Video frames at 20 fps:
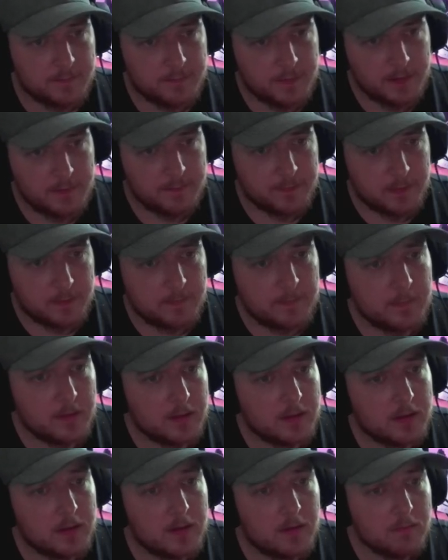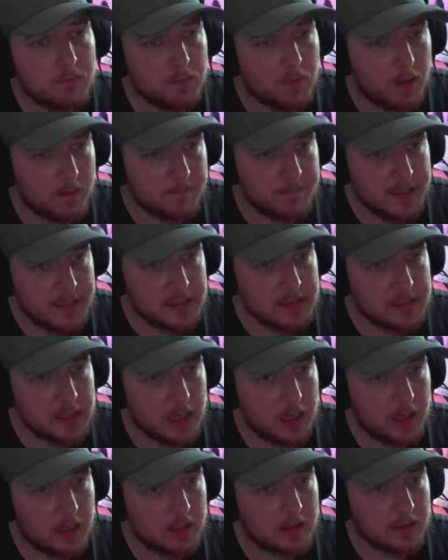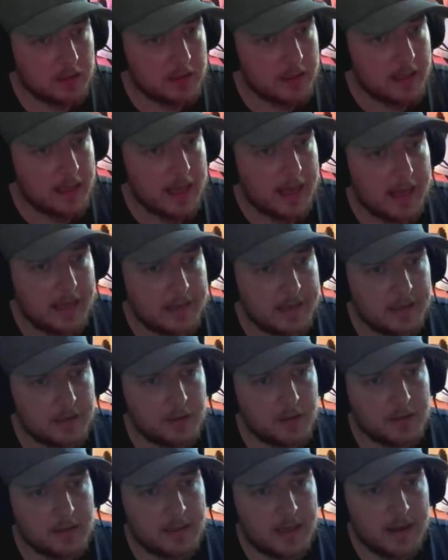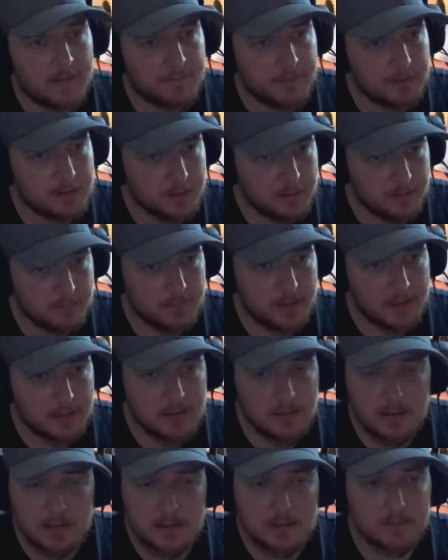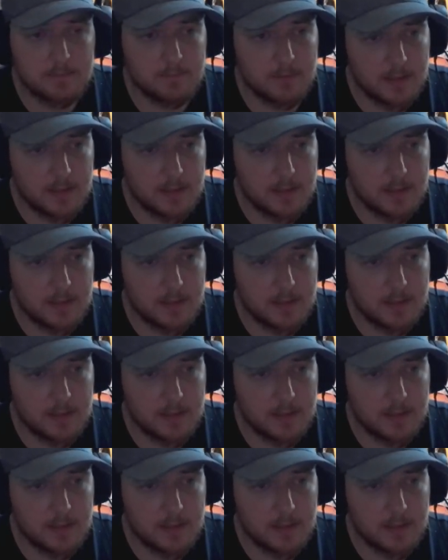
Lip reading: 1 meter, and then you can have it 2 meters.